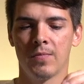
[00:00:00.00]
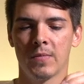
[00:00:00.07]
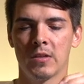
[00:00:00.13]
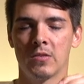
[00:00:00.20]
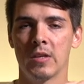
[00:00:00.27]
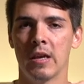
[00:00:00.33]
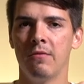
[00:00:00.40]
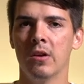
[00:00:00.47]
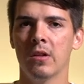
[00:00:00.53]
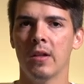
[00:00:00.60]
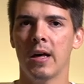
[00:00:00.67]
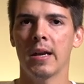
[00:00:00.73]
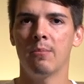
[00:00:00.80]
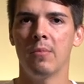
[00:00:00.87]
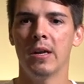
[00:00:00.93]
save you a
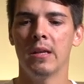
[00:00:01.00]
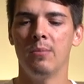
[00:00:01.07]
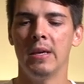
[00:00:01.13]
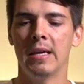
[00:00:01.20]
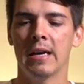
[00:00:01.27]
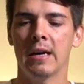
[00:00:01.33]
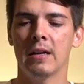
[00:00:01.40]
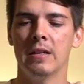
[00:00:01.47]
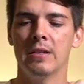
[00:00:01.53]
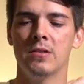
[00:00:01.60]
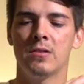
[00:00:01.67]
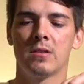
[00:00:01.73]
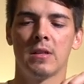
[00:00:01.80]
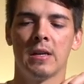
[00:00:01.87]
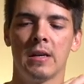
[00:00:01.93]
lot of money
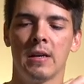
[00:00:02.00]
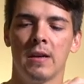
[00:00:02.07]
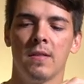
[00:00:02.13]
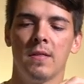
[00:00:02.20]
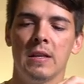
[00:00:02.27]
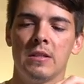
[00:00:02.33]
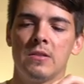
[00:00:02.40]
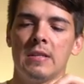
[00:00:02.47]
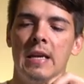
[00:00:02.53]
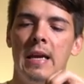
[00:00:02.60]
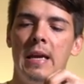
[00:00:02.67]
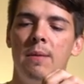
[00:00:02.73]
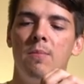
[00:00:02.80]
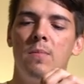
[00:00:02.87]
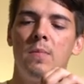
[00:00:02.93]
because the
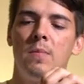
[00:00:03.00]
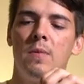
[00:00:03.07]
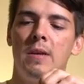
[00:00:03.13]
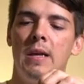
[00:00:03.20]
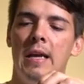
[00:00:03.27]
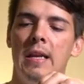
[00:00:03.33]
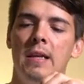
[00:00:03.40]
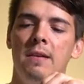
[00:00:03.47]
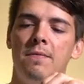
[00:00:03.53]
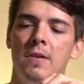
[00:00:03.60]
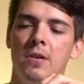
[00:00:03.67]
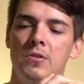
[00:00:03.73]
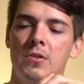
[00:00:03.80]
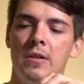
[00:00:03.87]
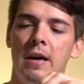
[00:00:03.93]
same ND
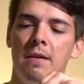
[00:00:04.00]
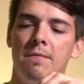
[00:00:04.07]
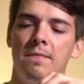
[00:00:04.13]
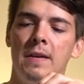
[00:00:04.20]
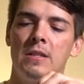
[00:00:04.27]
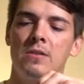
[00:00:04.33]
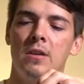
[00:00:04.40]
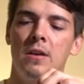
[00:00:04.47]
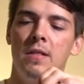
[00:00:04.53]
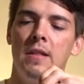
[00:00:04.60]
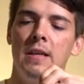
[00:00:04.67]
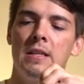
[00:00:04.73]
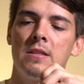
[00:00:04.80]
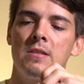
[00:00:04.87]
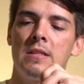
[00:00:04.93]
filter that fits on
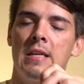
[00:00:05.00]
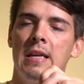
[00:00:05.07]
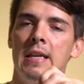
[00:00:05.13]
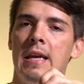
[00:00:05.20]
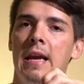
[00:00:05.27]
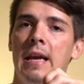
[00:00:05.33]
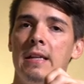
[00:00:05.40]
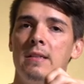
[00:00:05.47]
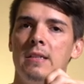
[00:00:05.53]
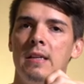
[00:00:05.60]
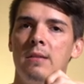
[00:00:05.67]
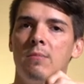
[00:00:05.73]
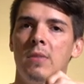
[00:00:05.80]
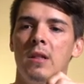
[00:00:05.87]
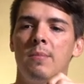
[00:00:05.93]
this 10 to
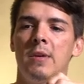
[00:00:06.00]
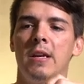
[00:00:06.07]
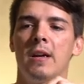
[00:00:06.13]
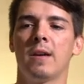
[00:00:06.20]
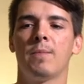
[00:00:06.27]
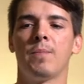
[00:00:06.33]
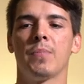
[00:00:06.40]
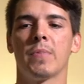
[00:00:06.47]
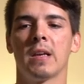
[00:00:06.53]
18 millimeter,